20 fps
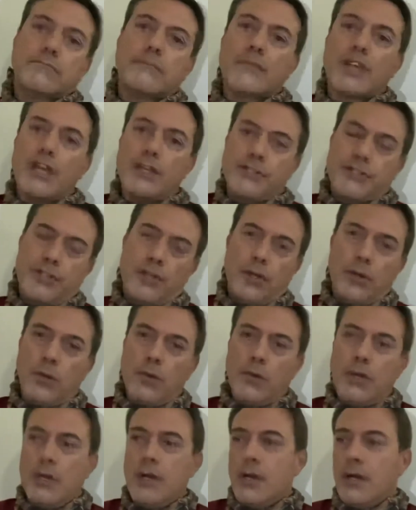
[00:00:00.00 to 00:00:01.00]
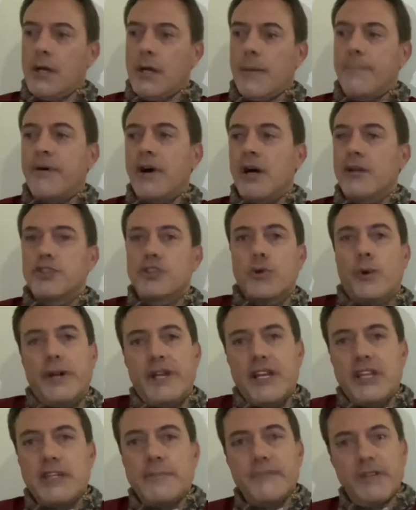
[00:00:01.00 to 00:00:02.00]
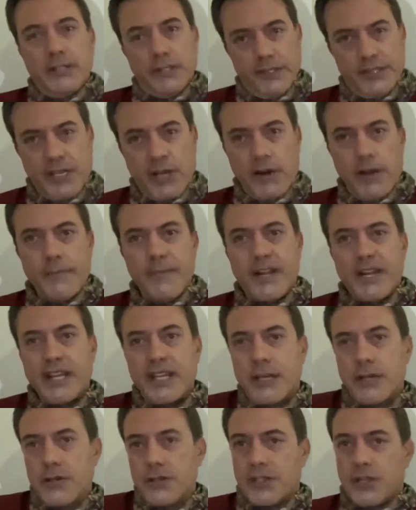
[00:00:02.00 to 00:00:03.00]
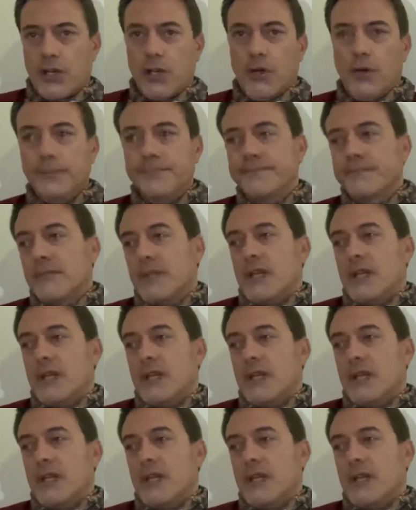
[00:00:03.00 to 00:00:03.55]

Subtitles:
So upon joining the military many years ago,